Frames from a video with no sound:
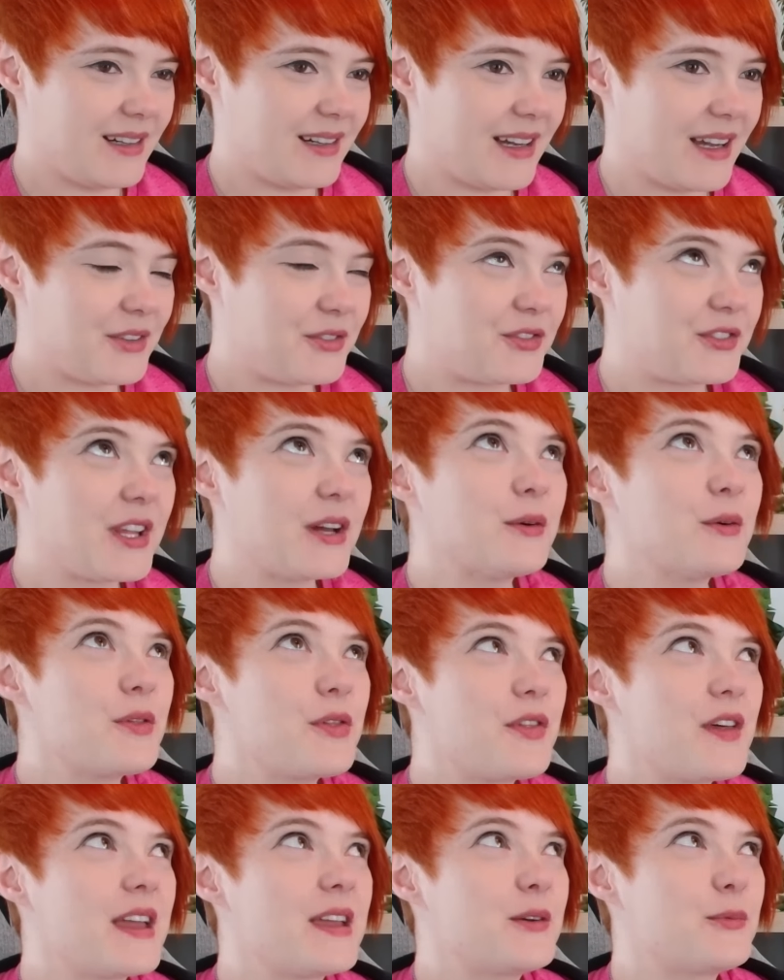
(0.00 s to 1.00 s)
I still
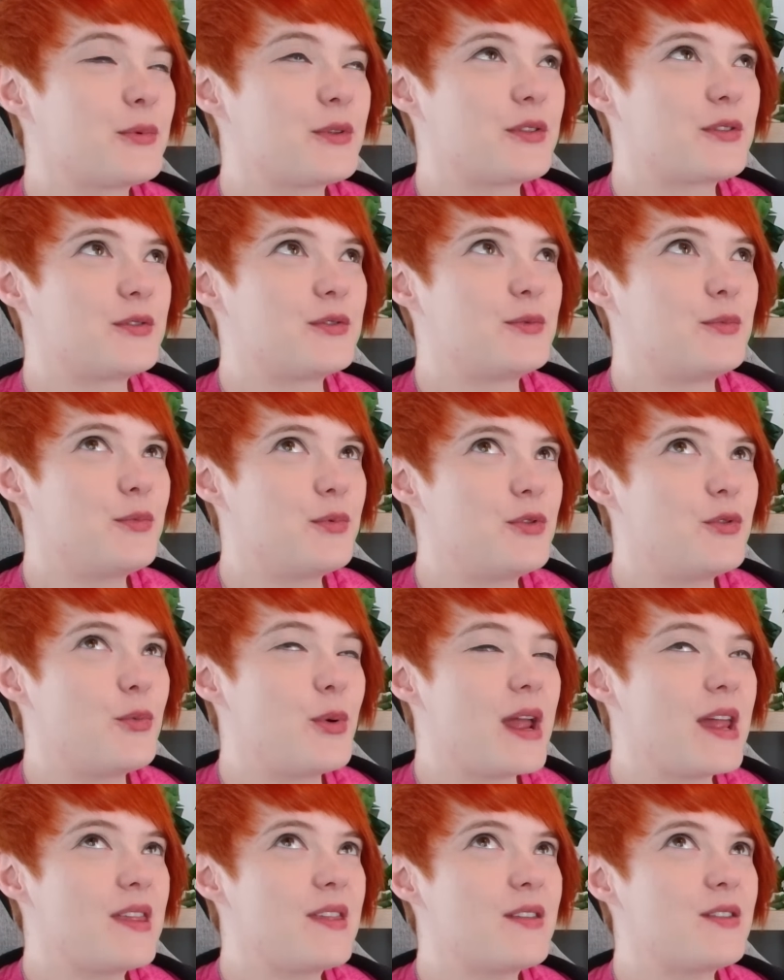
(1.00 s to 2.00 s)
think with the
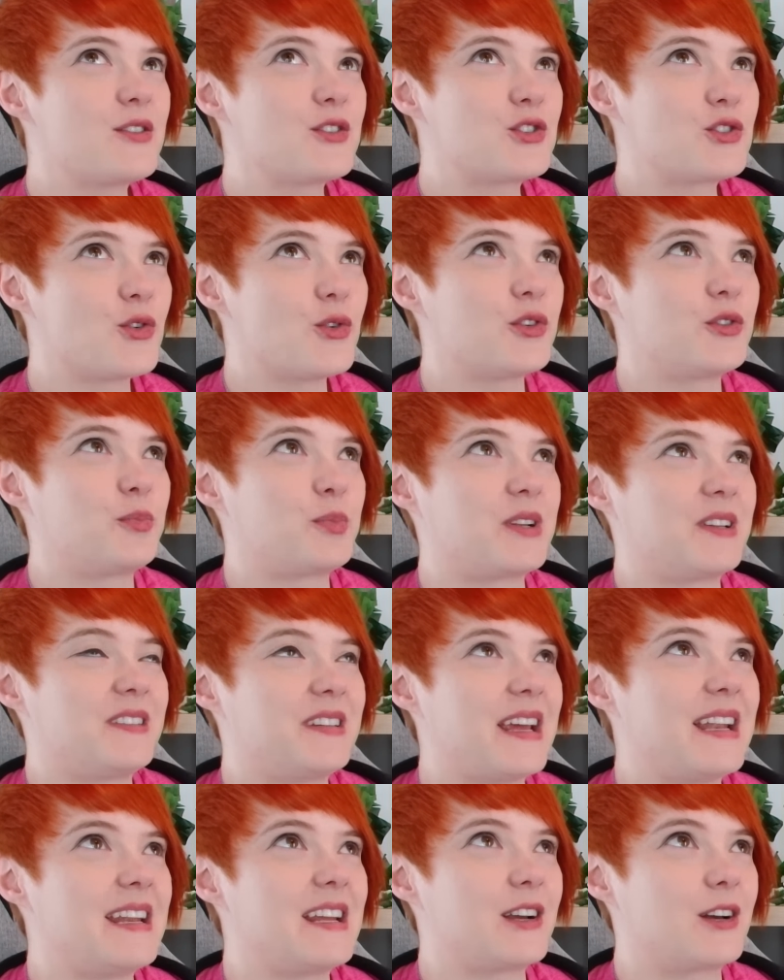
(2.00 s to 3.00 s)
way that the show is
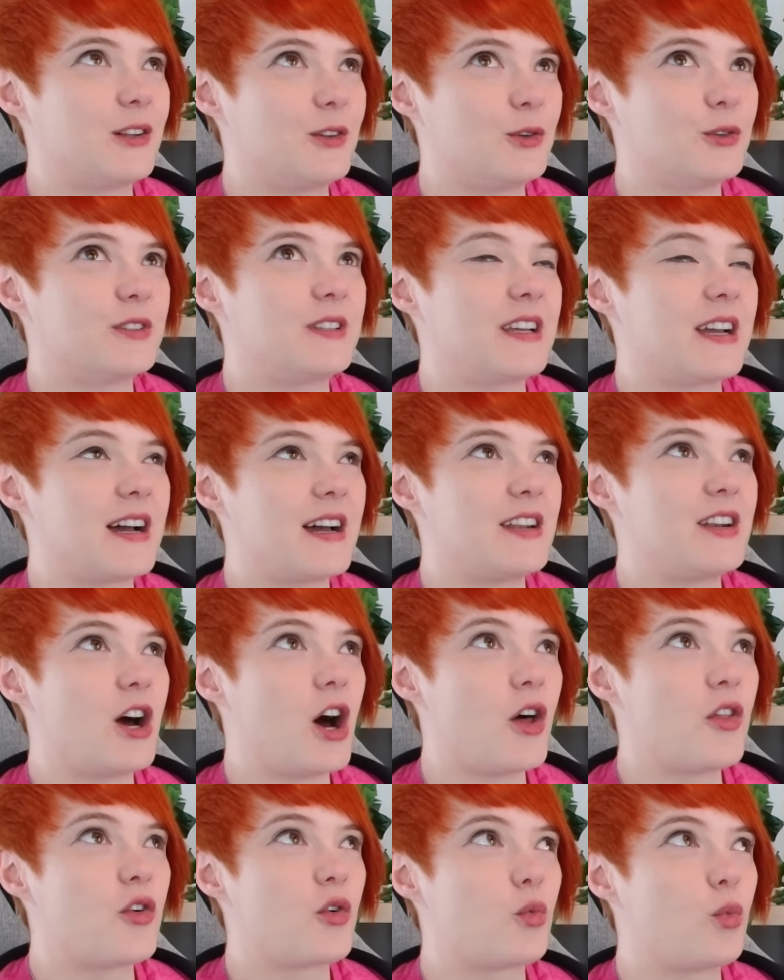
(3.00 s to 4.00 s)
presenting Claudia in
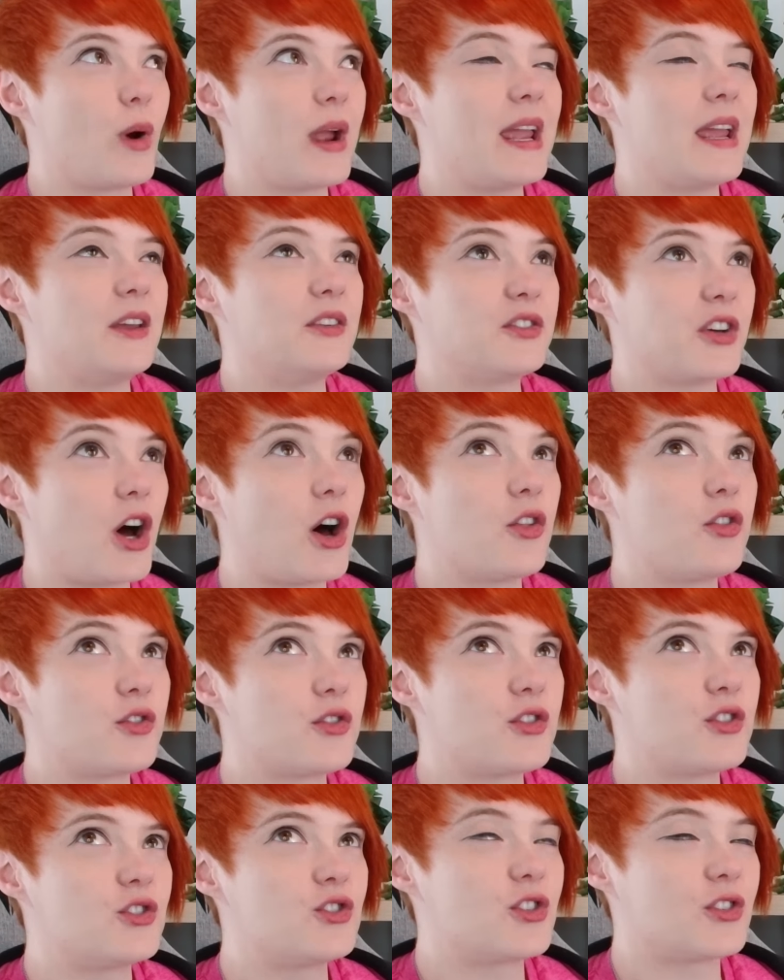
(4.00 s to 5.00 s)
other ways other
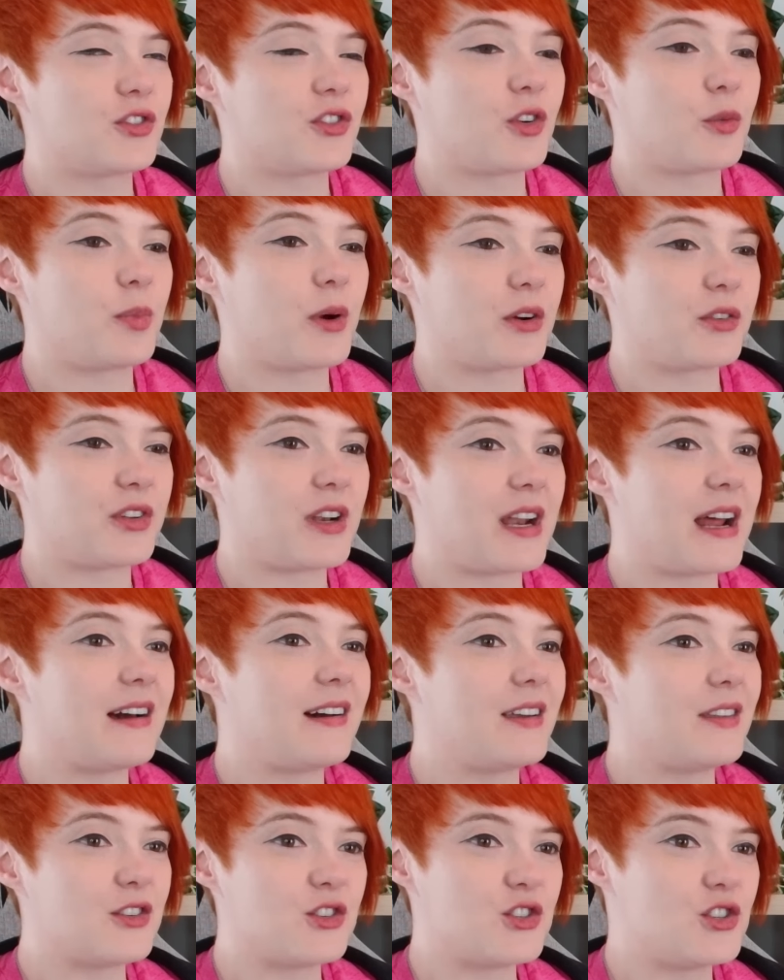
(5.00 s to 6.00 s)
than just her
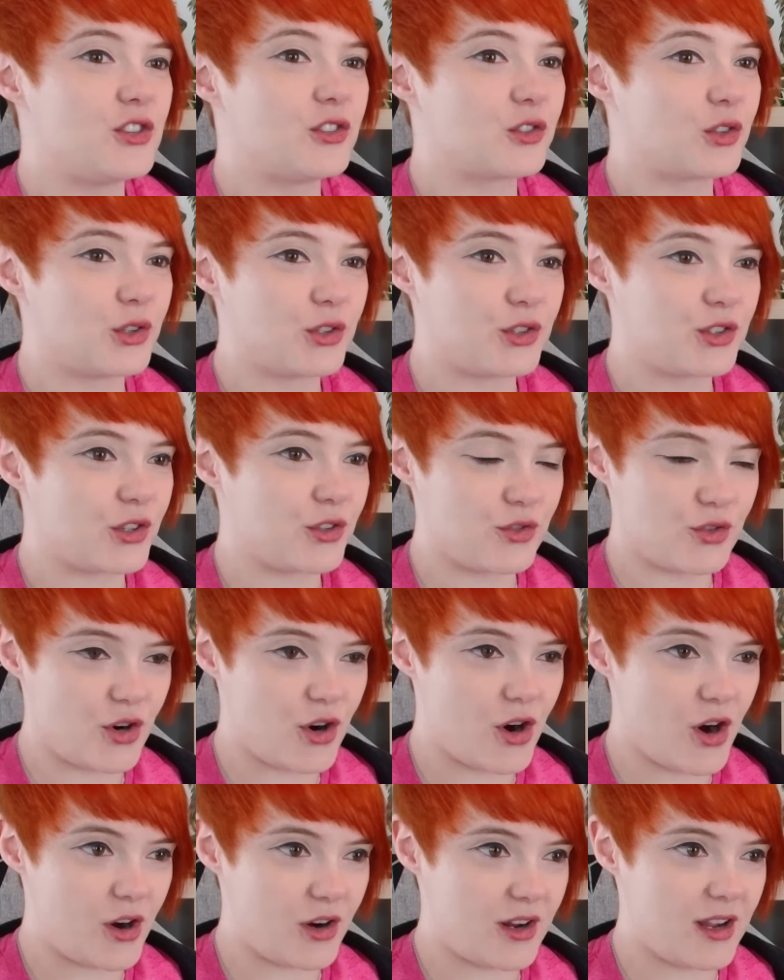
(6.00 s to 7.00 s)
personality that she's going to turn
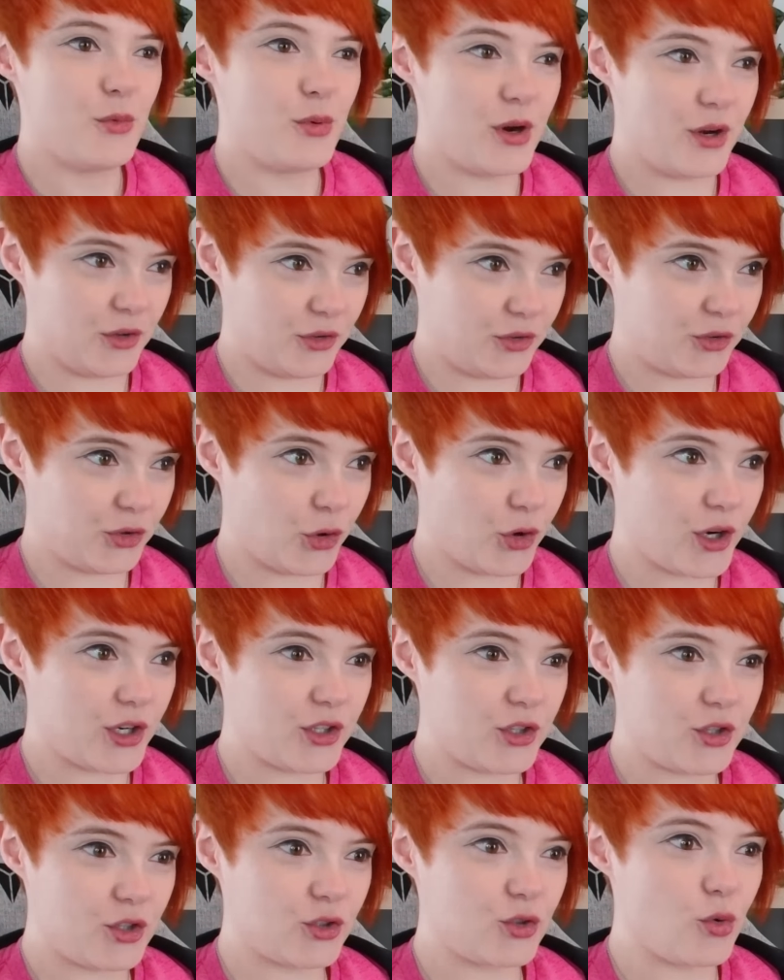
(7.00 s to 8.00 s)
dark. Whereas
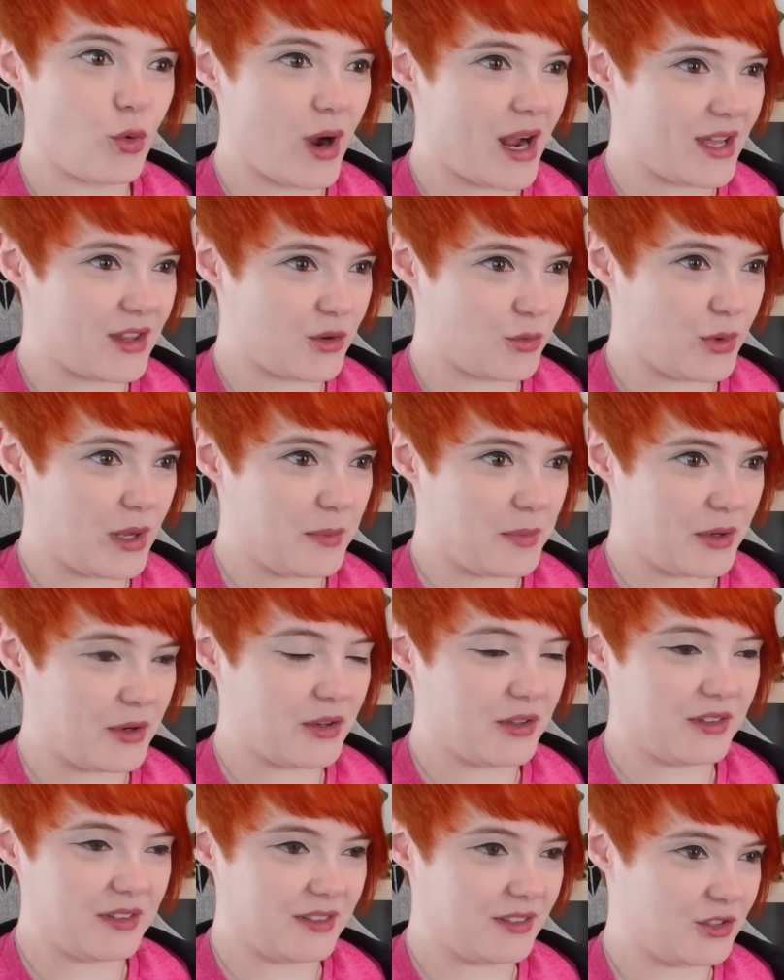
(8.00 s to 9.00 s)
Soren could go either way
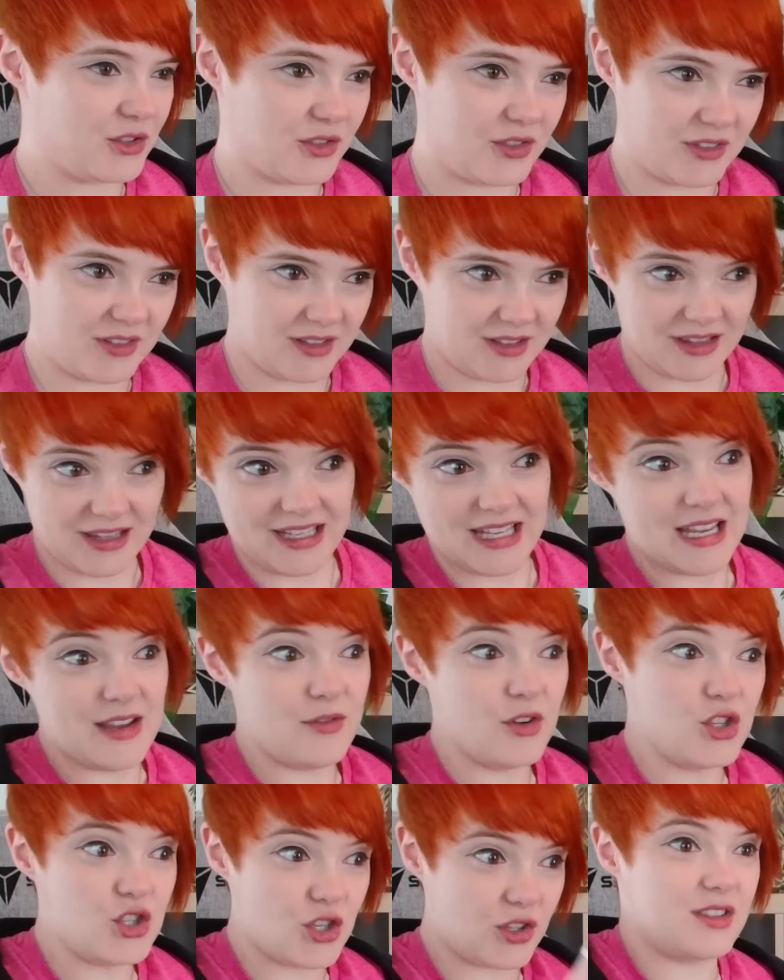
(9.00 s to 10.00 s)
because just, like,
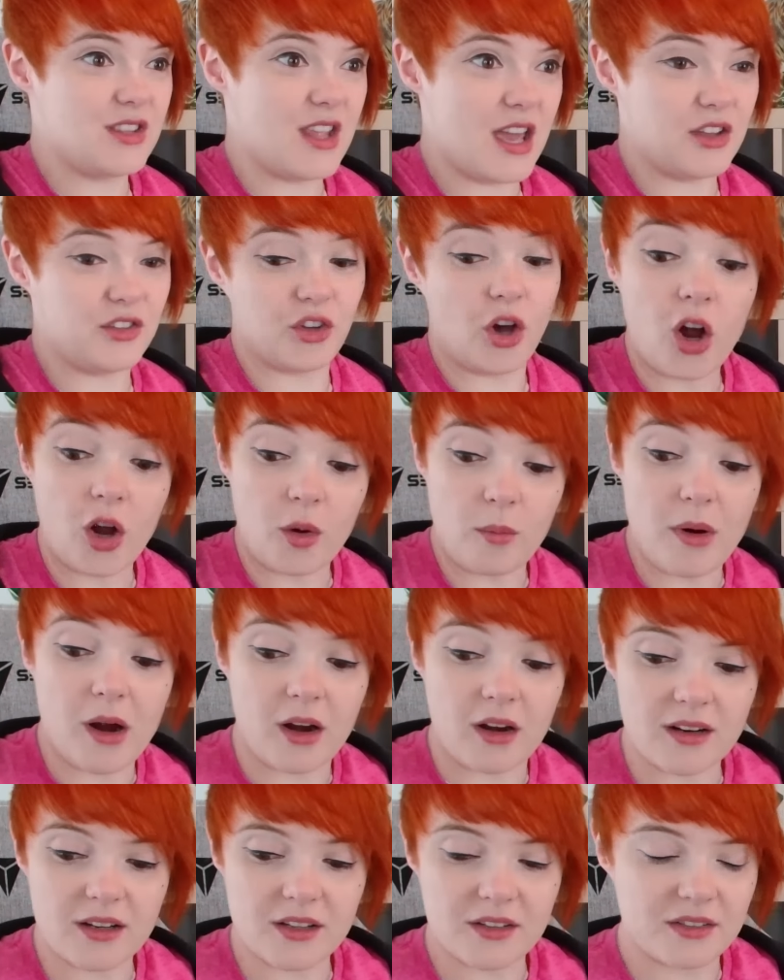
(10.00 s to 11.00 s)
even just his
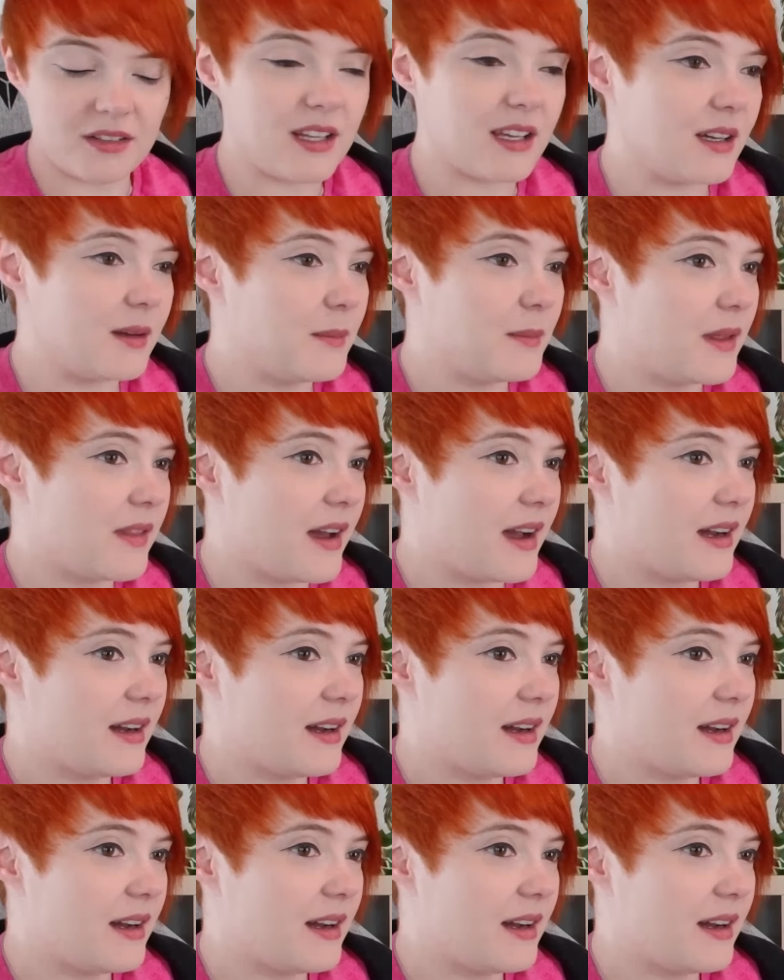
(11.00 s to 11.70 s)
armour is telling me that.